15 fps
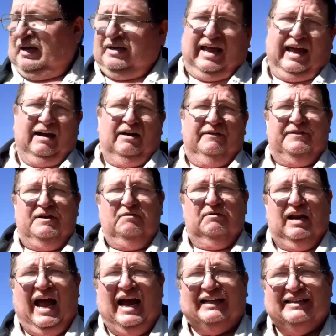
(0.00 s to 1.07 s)
Now, if you
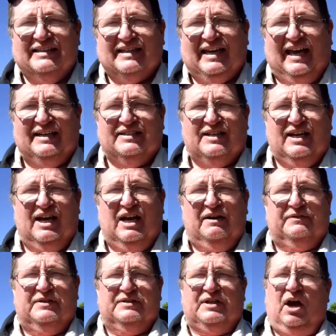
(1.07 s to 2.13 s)
like this kind of
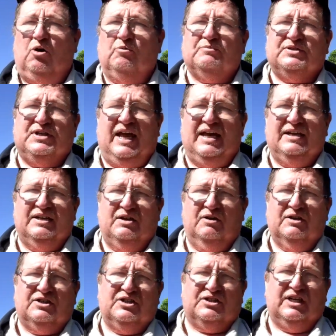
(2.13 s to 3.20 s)
stuff, this homesteading,
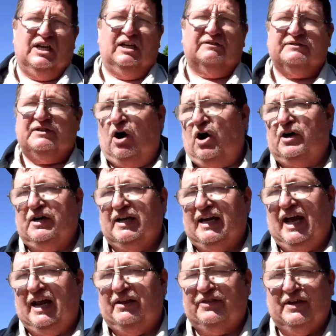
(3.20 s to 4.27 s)
do-it-yourself, gardening
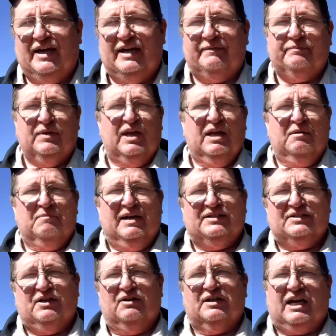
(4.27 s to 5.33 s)
kind of thing, be
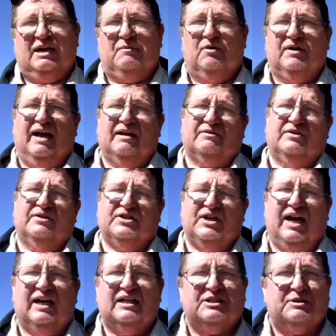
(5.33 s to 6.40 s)
certain to come on out to the
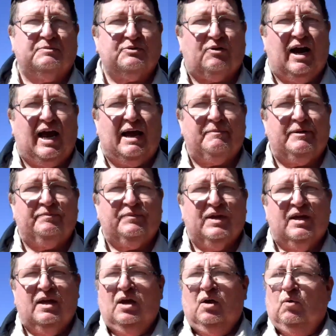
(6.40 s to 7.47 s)
channel and subscribe.
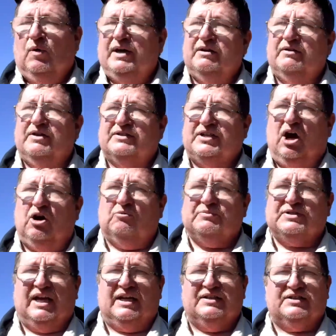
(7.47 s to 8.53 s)
We do this
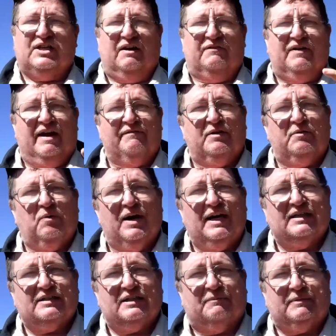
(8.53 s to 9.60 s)
homesteading stuff every
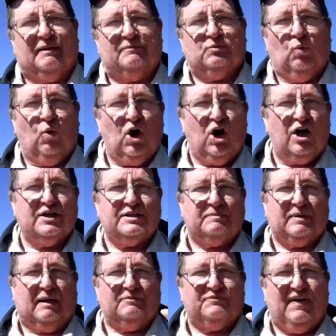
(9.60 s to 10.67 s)
week, sometimes one,
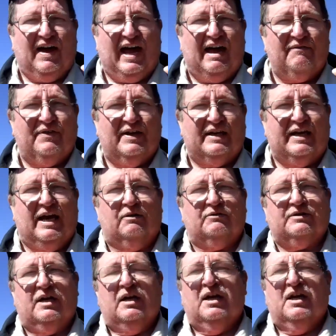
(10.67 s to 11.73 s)
sometimes five videos.
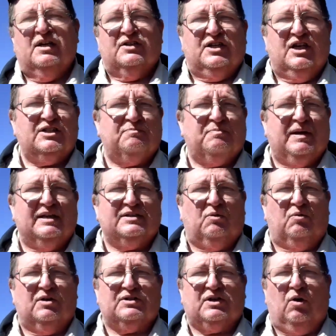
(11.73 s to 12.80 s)
Just depends on
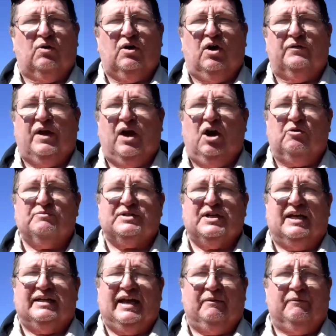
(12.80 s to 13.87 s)
what's going on in the
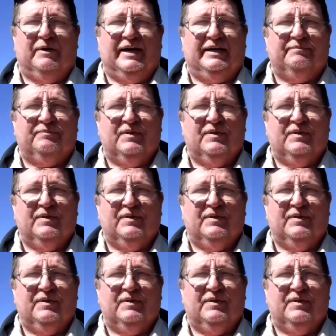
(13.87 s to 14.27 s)
homestead that week.